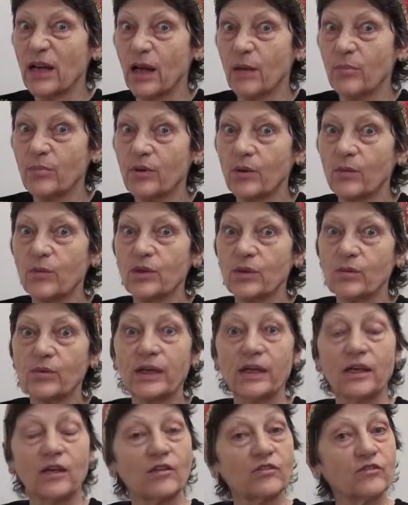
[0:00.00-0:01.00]
up with a
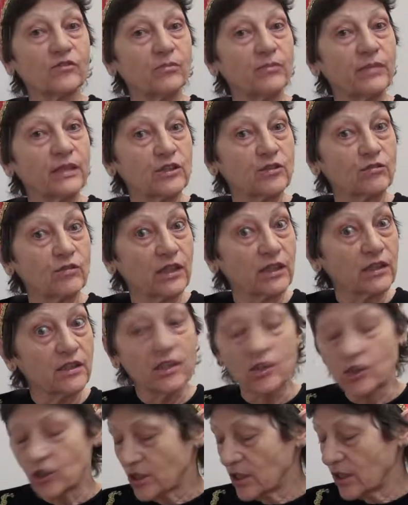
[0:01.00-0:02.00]
way of measuring
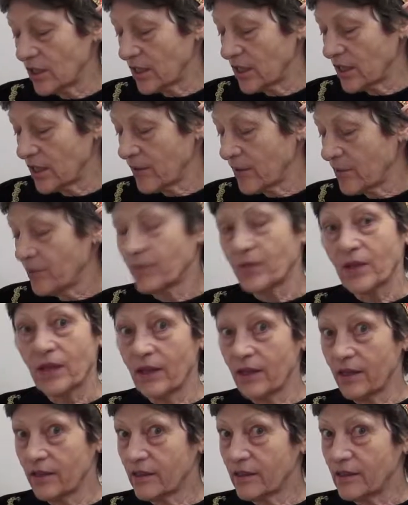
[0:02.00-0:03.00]
digitally,
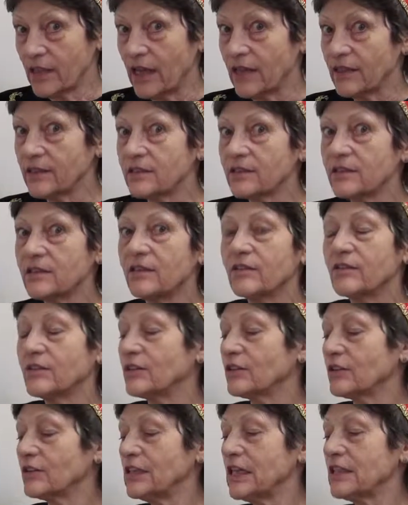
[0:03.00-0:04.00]
and that's the
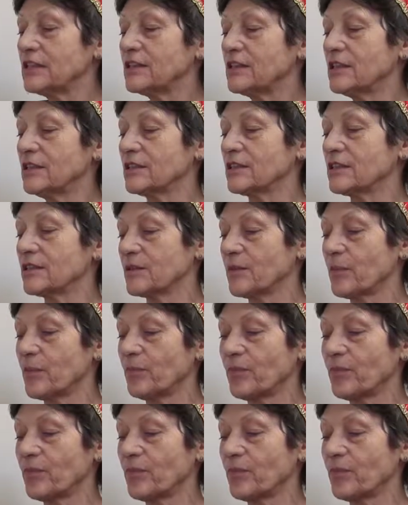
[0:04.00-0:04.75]
Renaissance.